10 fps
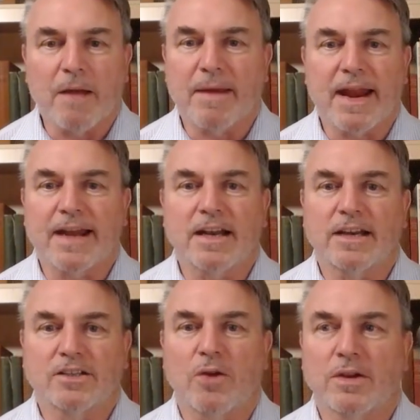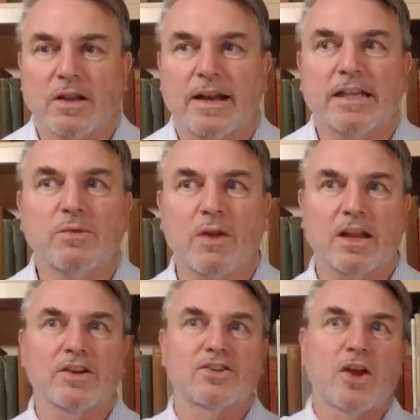I mean, and so this is why
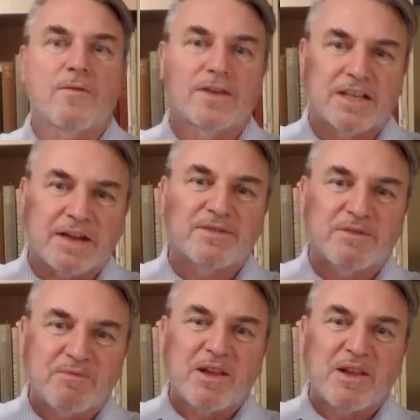the conservatives